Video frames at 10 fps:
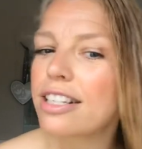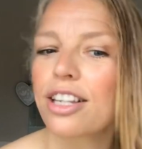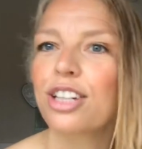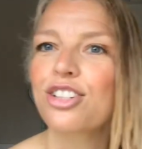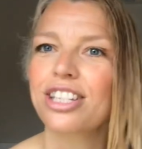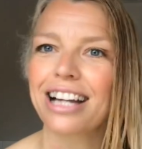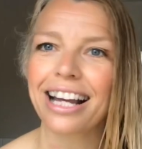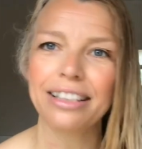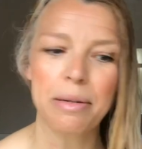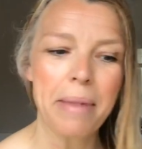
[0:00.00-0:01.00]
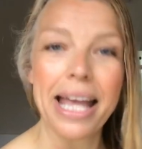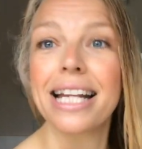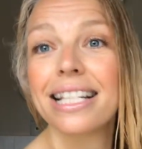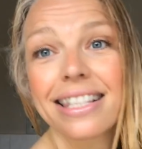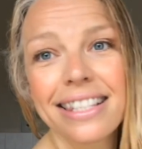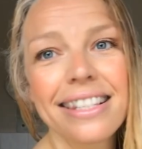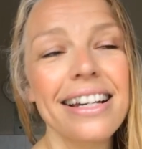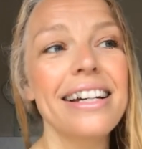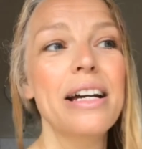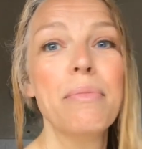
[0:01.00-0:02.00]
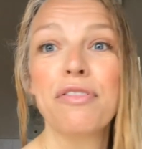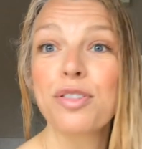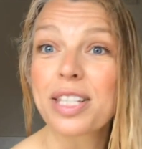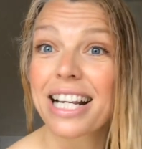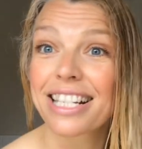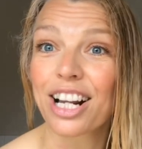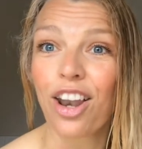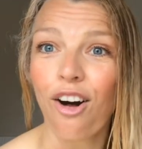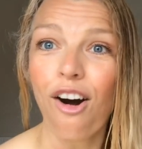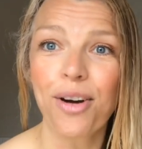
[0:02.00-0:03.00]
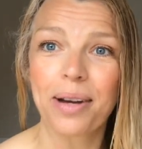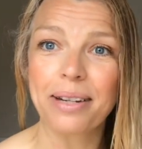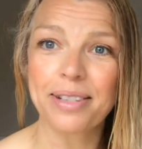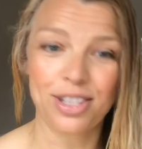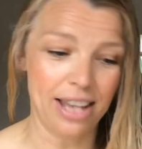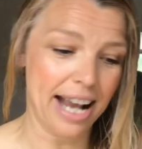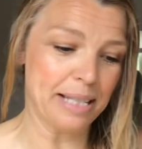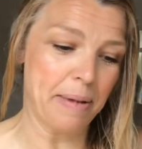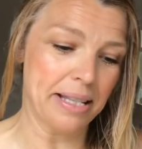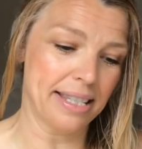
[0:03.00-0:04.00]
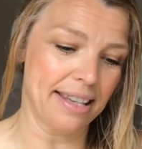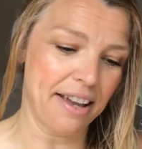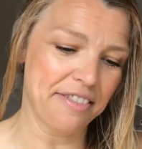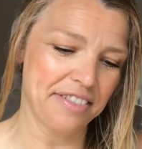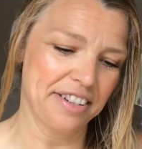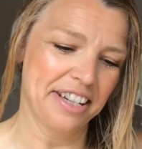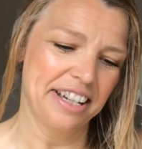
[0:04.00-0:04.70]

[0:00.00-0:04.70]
so you couldn't dial your mates before six o'clock when it was expensive.